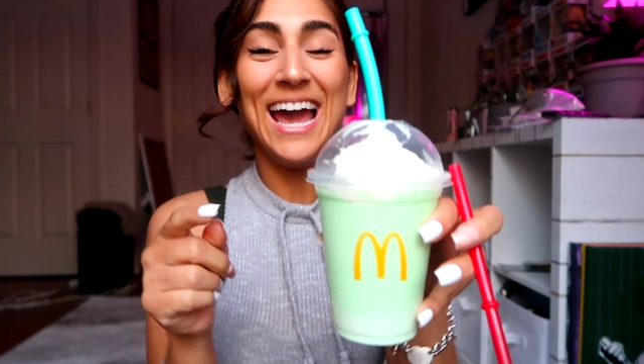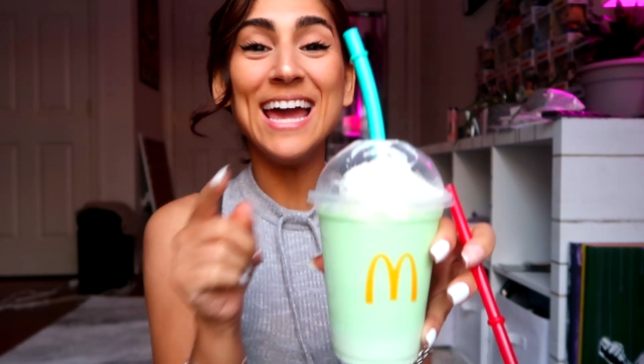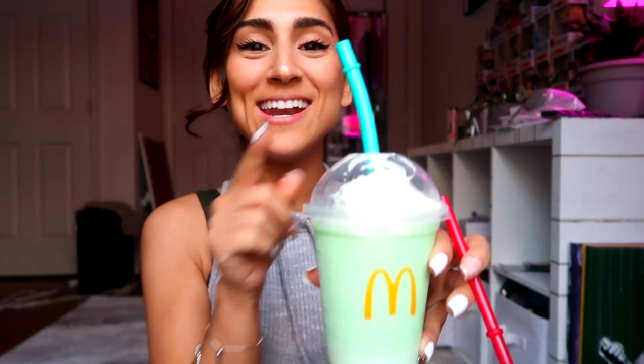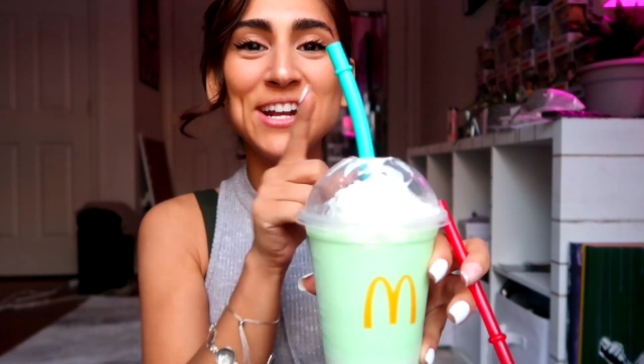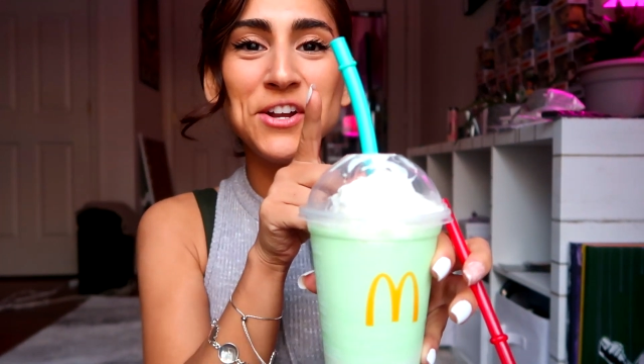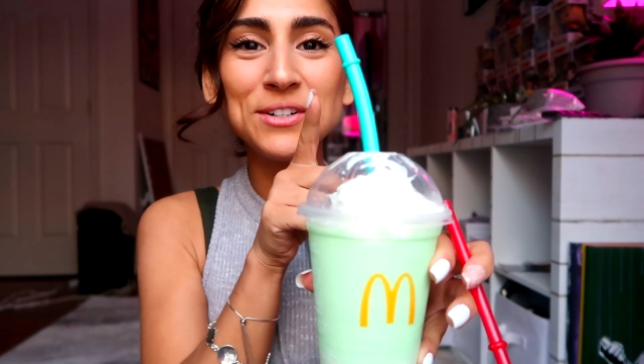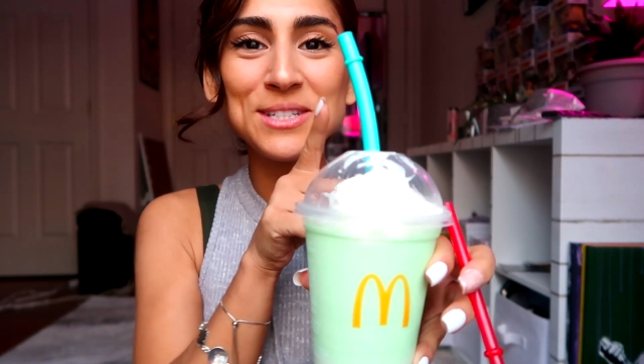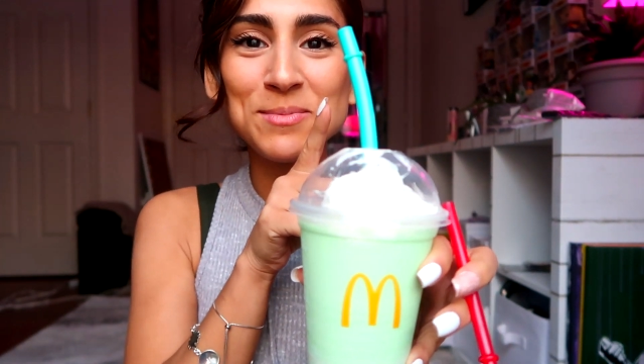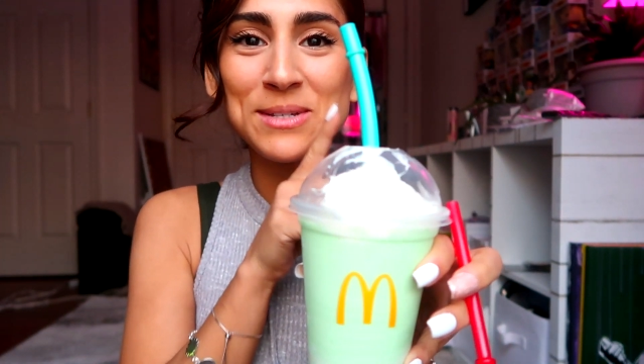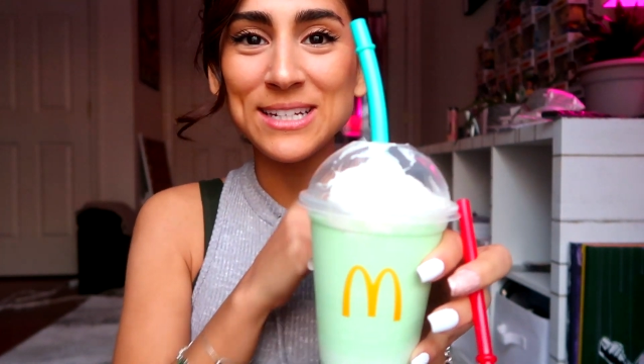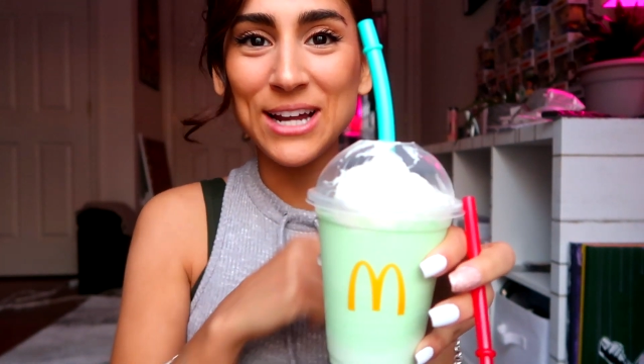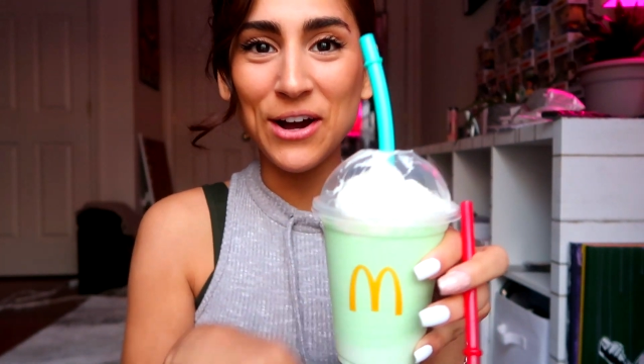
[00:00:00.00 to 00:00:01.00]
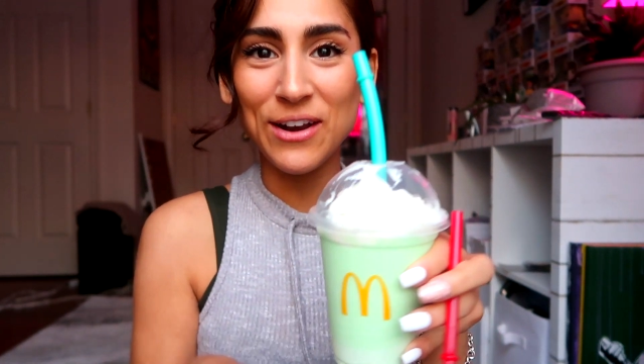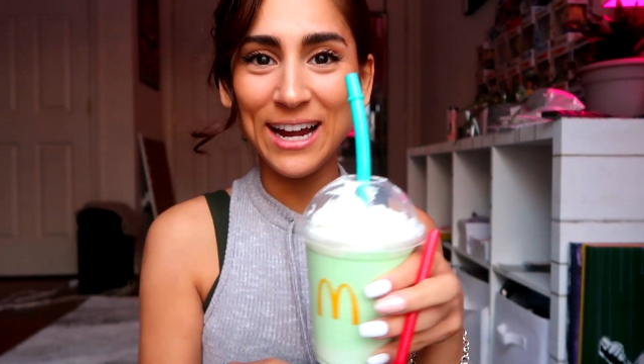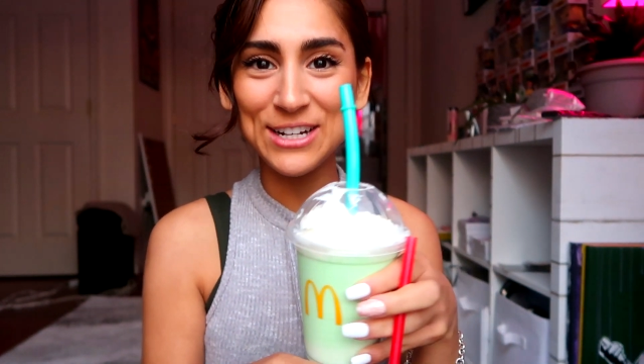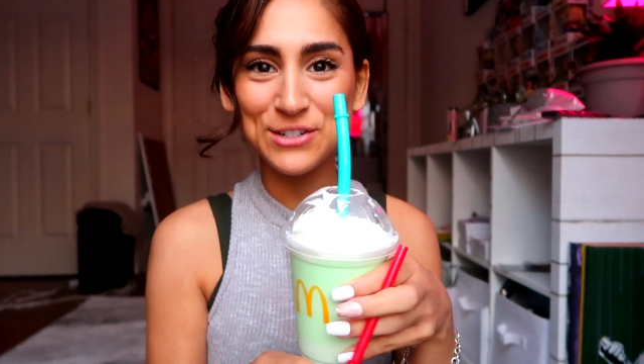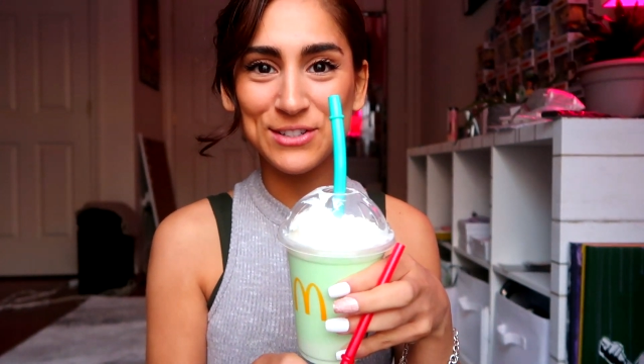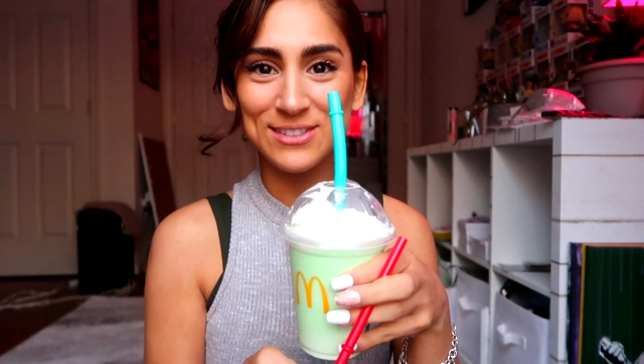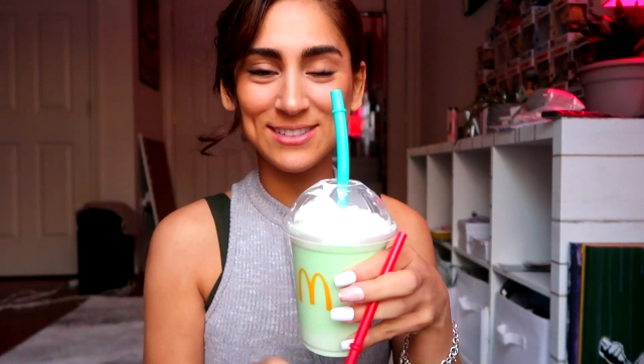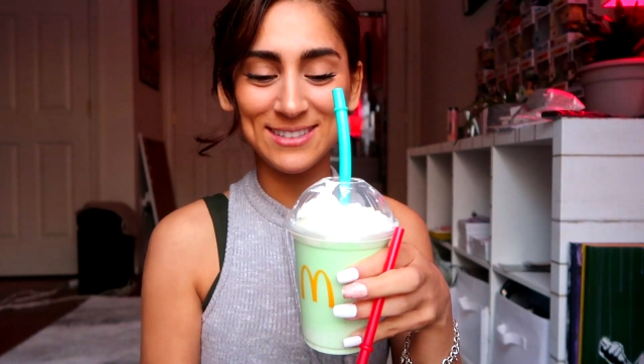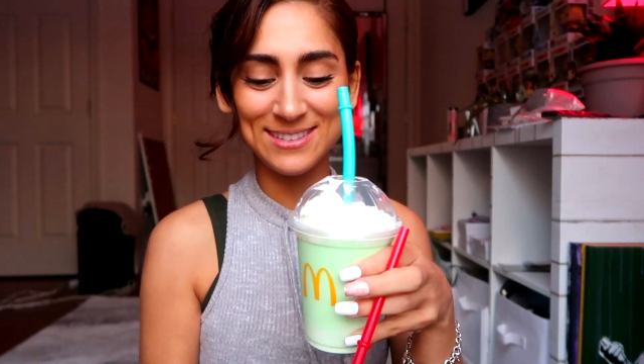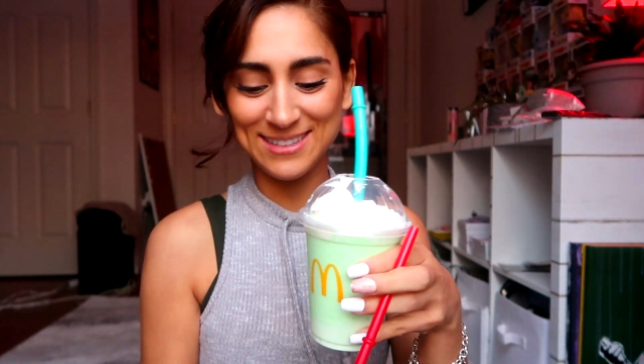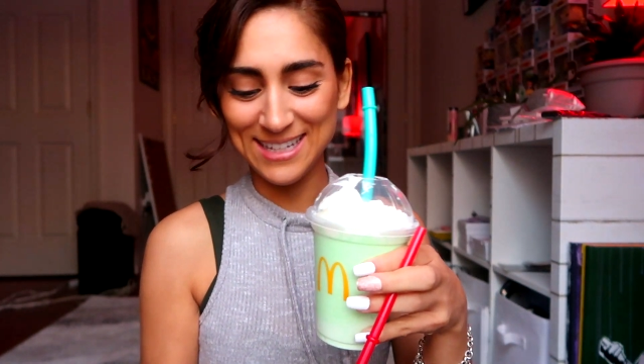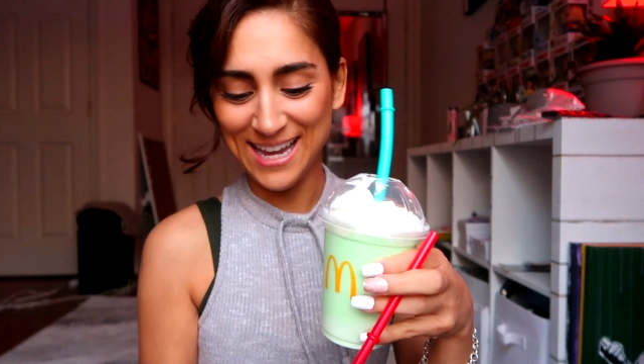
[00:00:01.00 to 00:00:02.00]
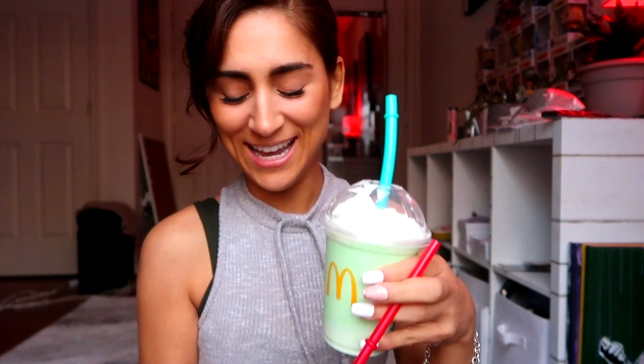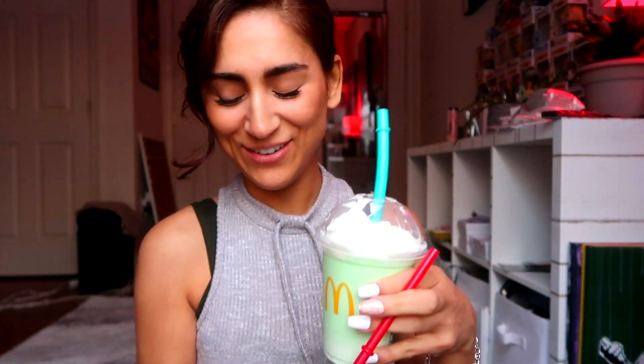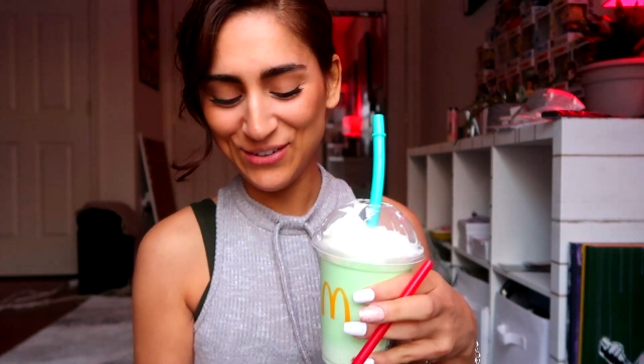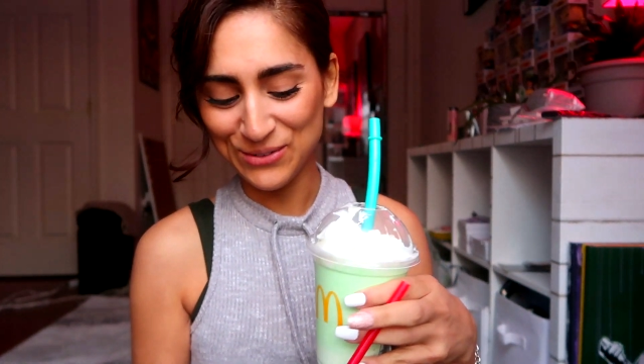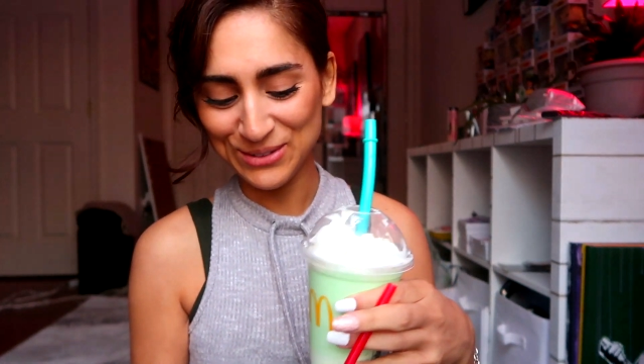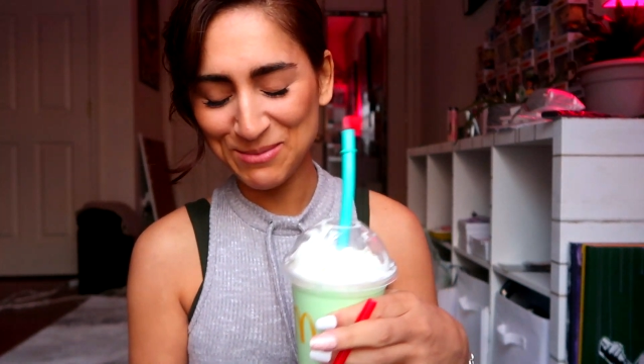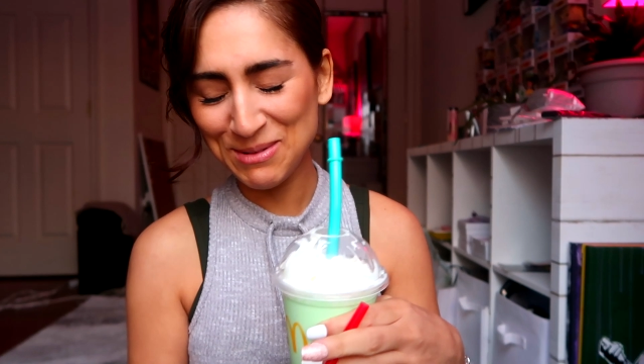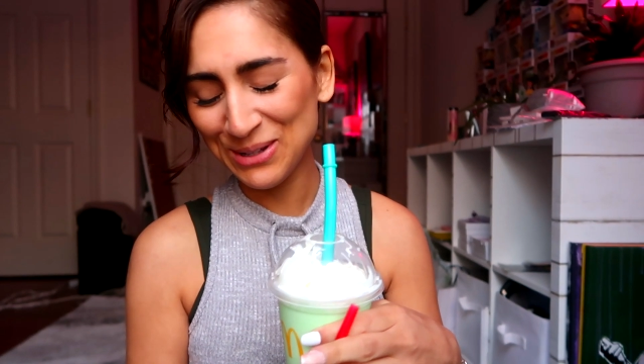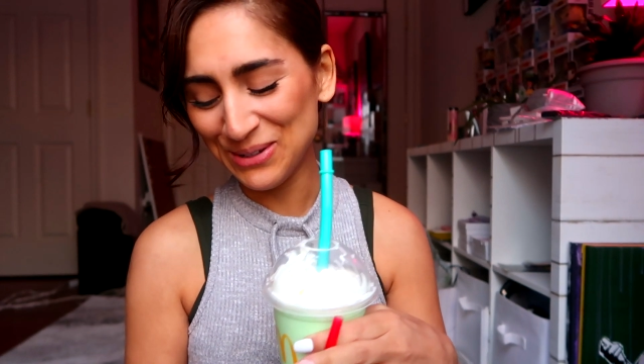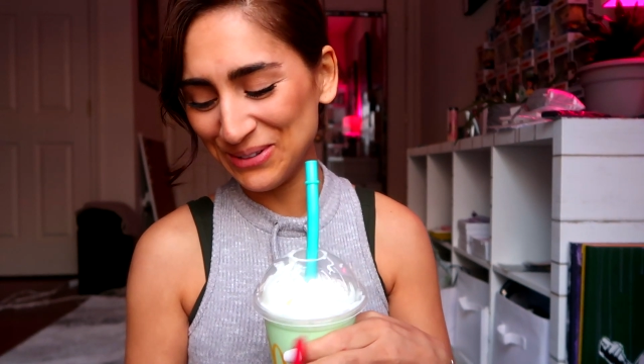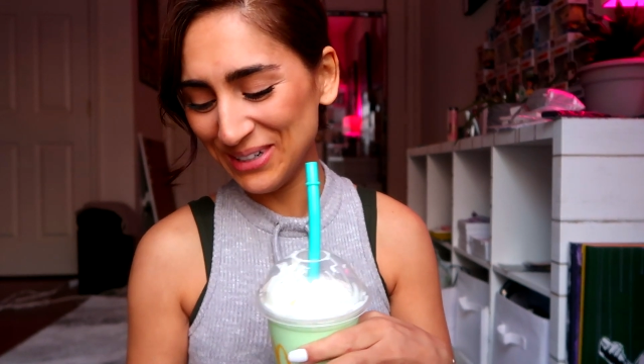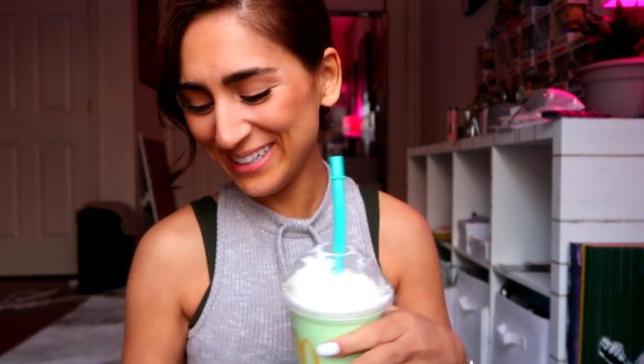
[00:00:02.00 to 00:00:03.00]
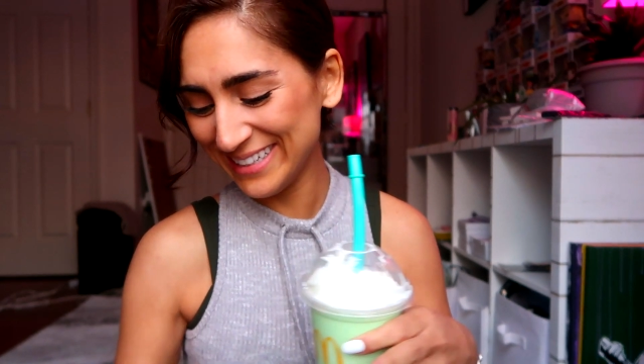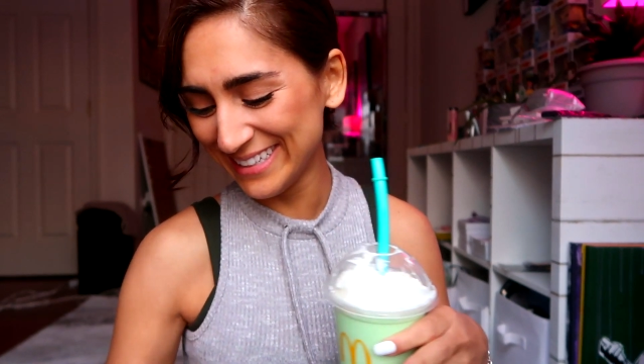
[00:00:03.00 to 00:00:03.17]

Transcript: And I know it's upside down. I just, I don't know, leave me alone.